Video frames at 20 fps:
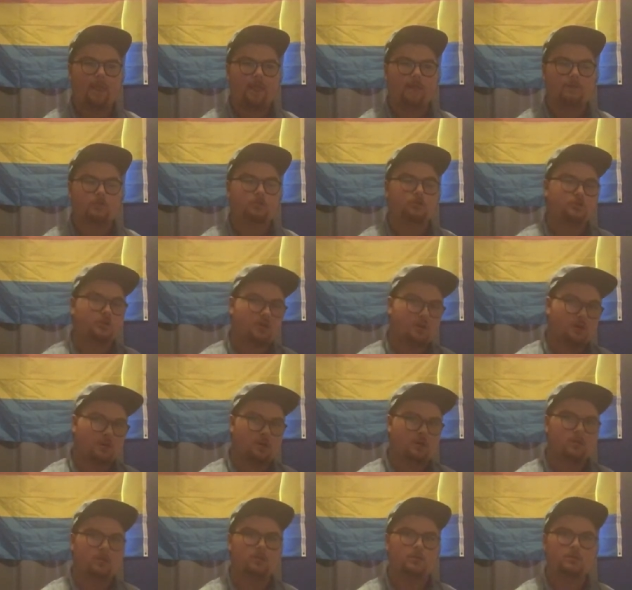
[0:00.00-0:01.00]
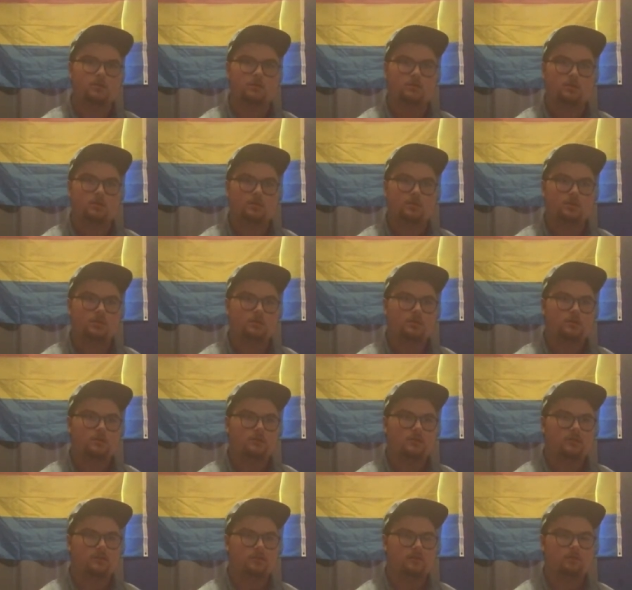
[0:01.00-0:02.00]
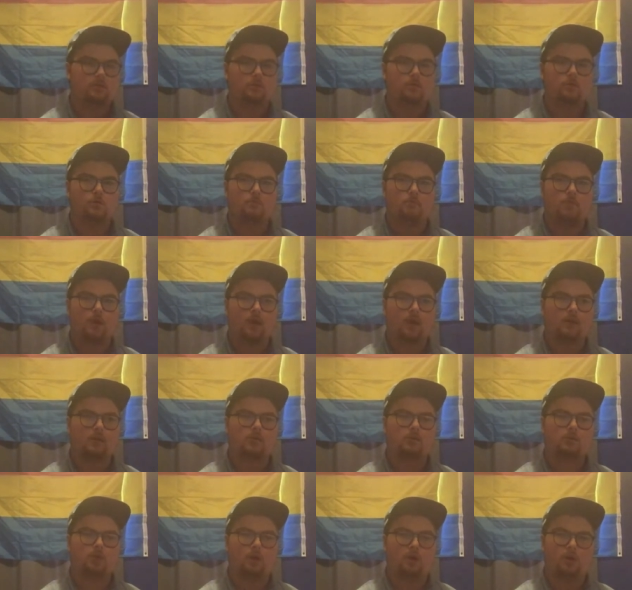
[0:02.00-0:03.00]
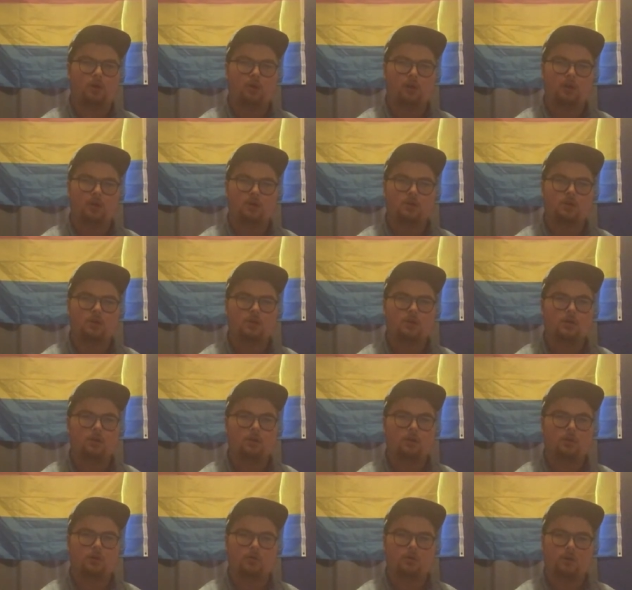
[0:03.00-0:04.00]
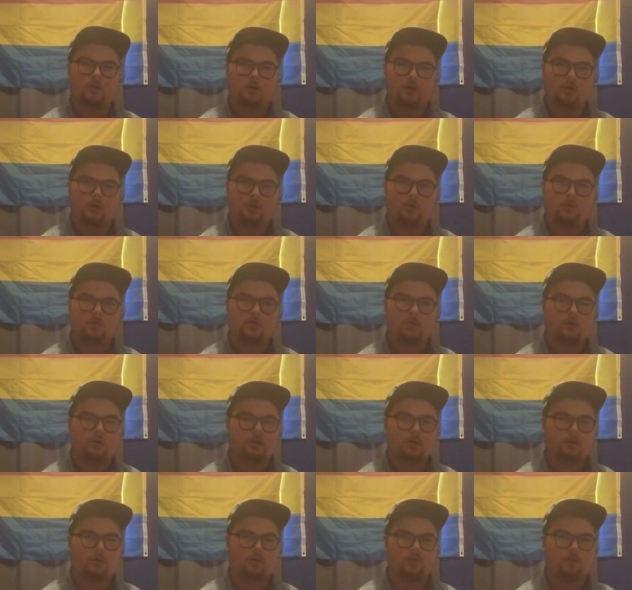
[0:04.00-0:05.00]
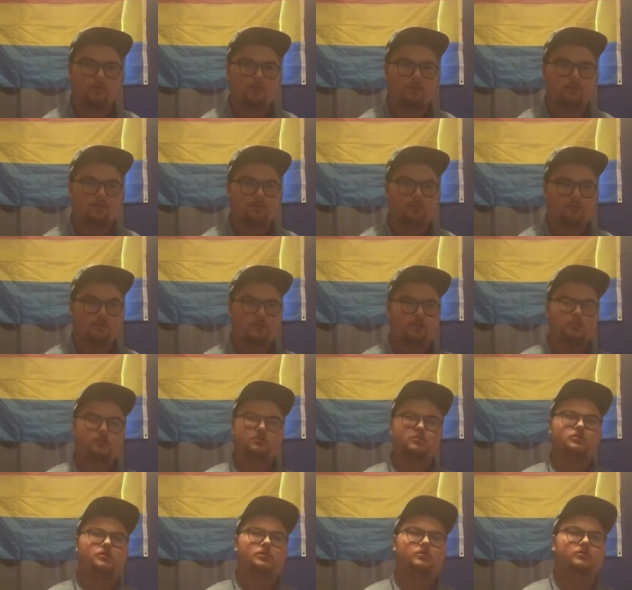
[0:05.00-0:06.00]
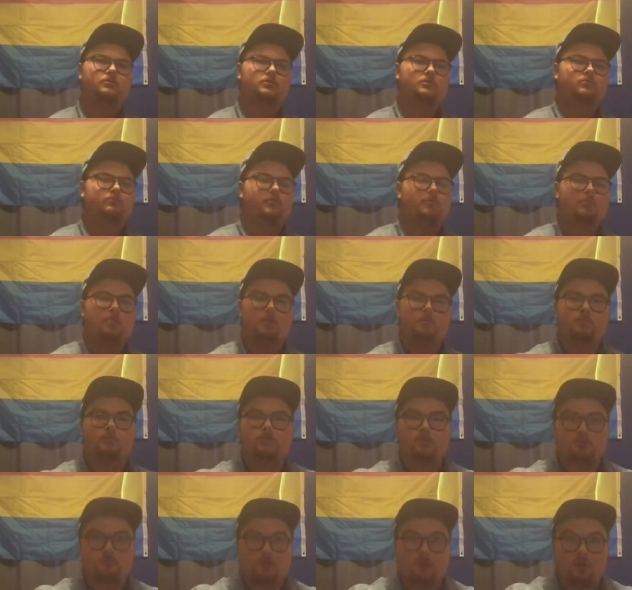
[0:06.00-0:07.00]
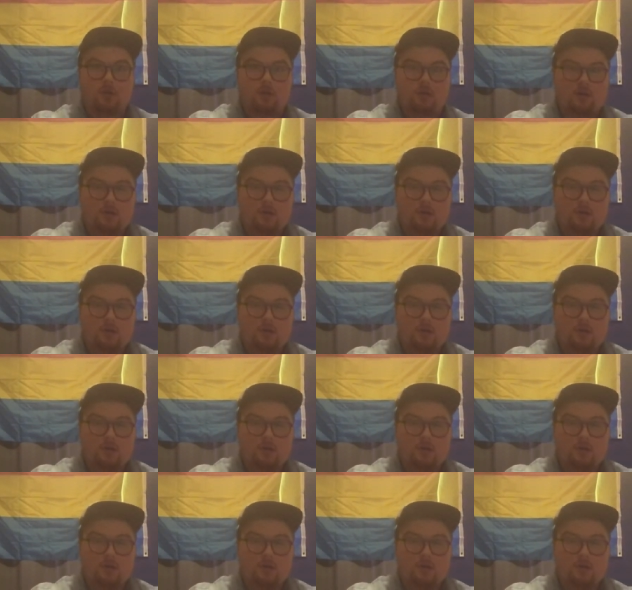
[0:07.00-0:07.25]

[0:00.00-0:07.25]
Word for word: try. There's someone called Meg Curl, who I know, and I don't think she remembers me,